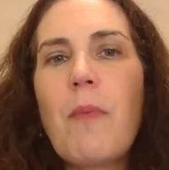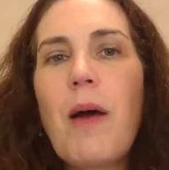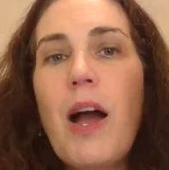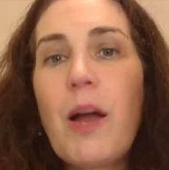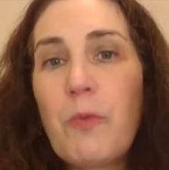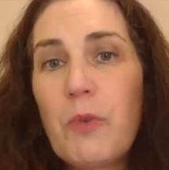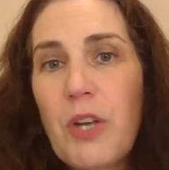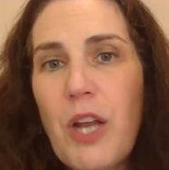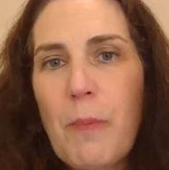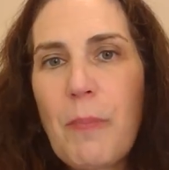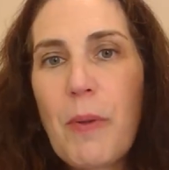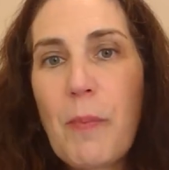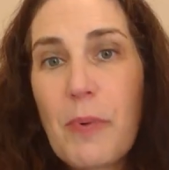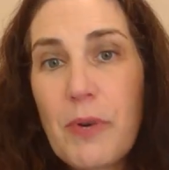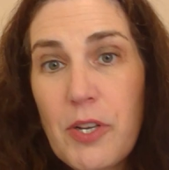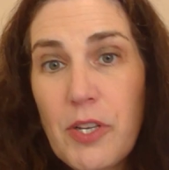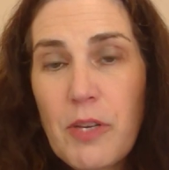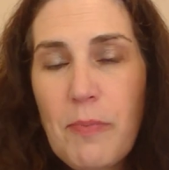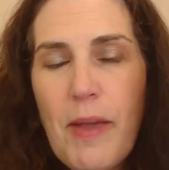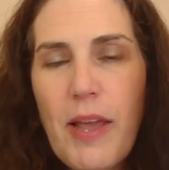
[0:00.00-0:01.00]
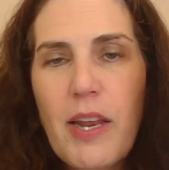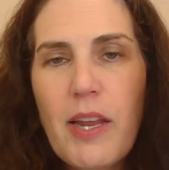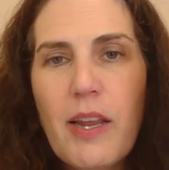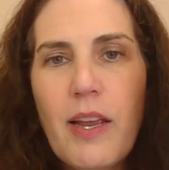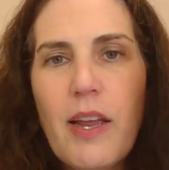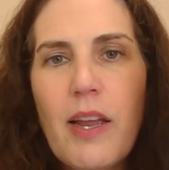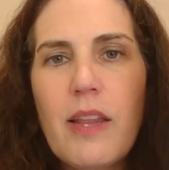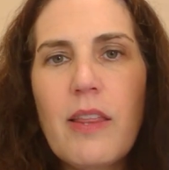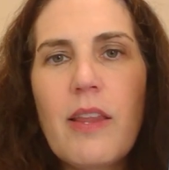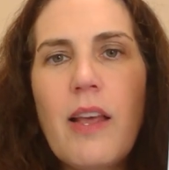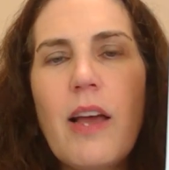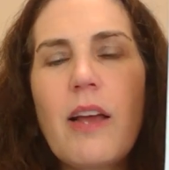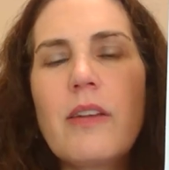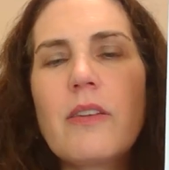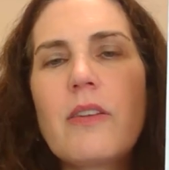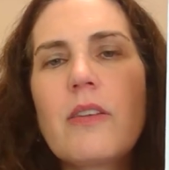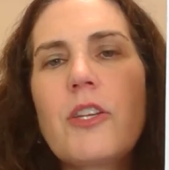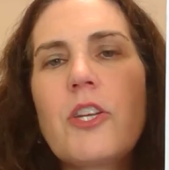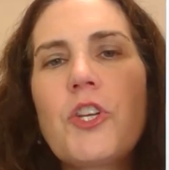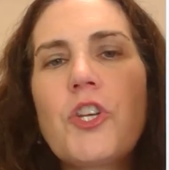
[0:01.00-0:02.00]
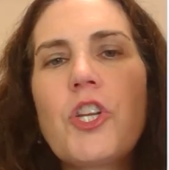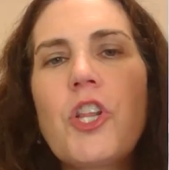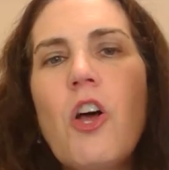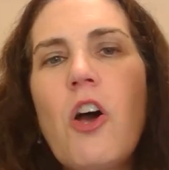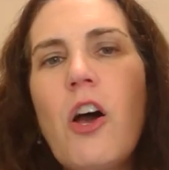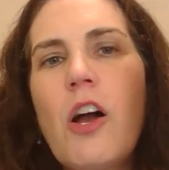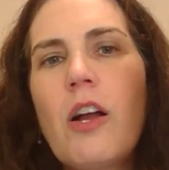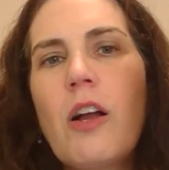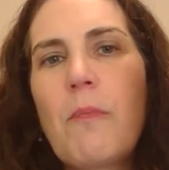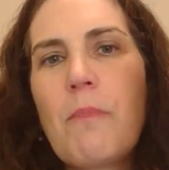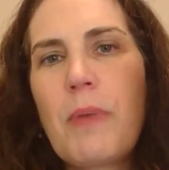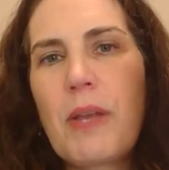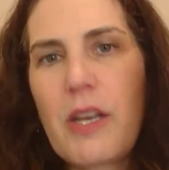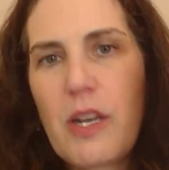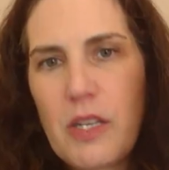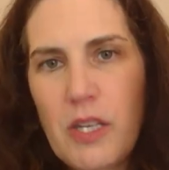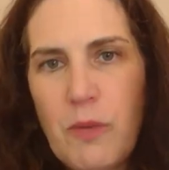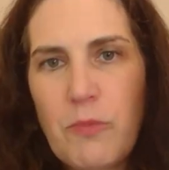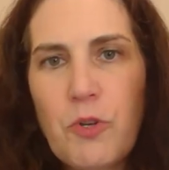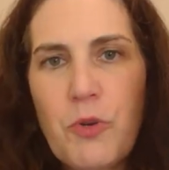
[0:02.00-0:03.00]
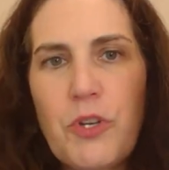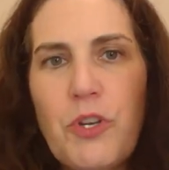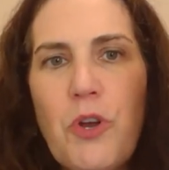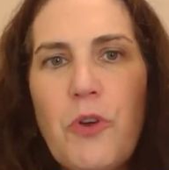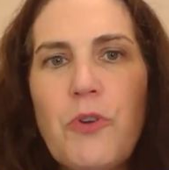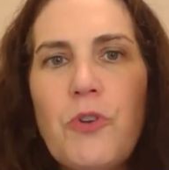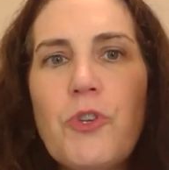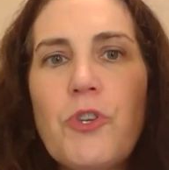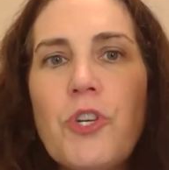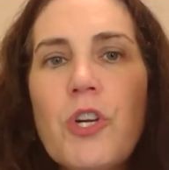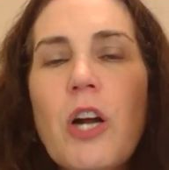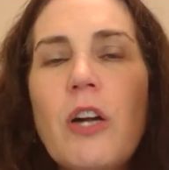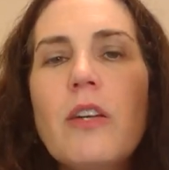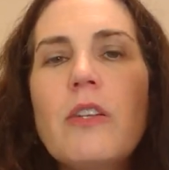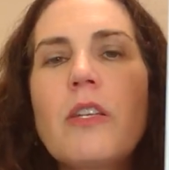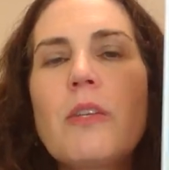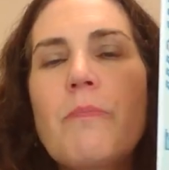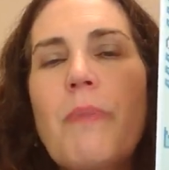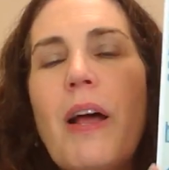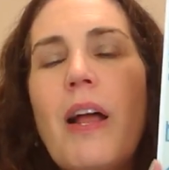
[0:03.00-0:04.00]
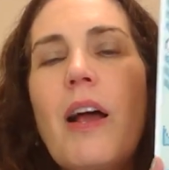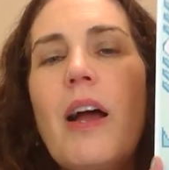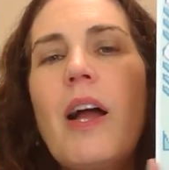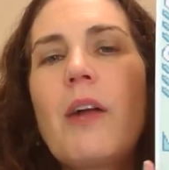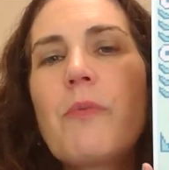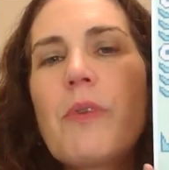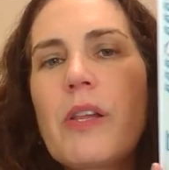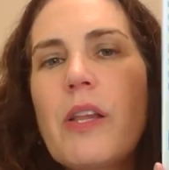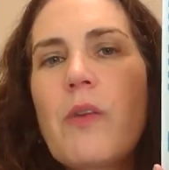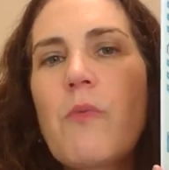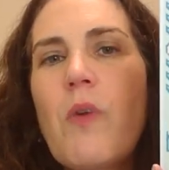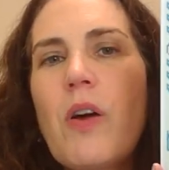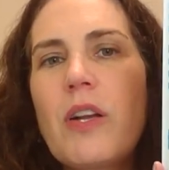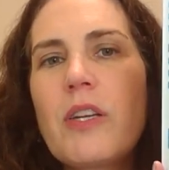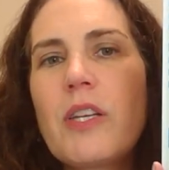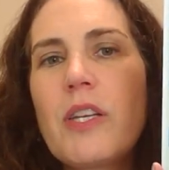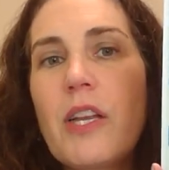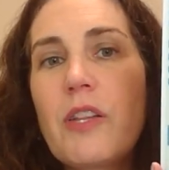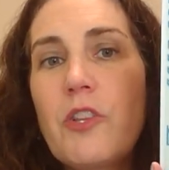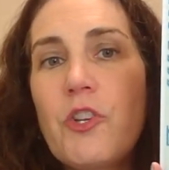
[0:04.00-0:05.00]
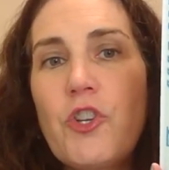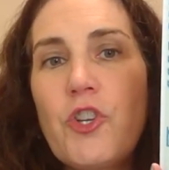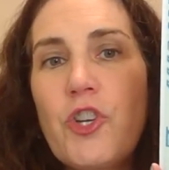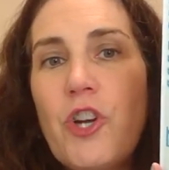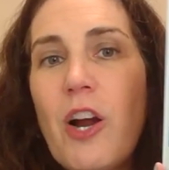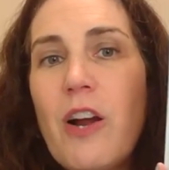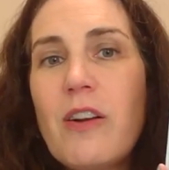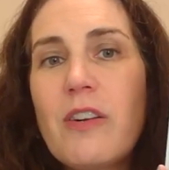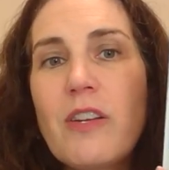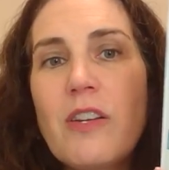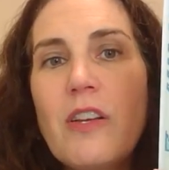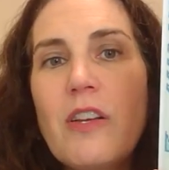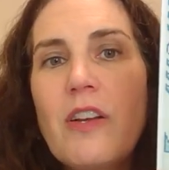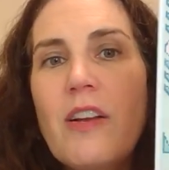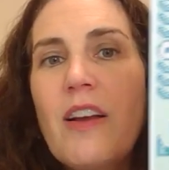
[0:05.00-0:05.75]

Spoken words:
I will not be participating in that stitch along because I'm doing no new starts, but I really wanted to get this chart.